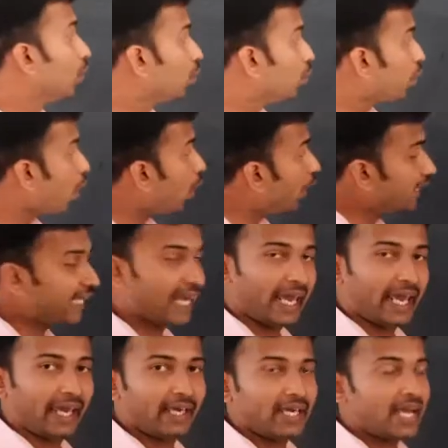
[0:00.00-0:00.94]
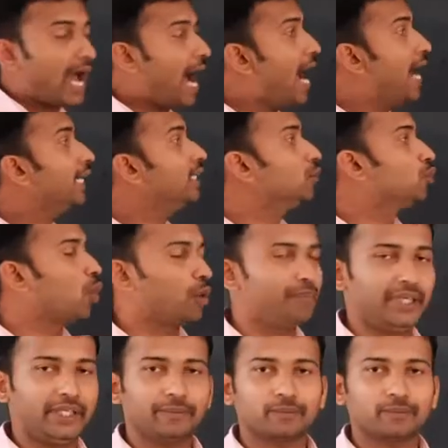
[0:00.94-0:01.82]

OA and OB.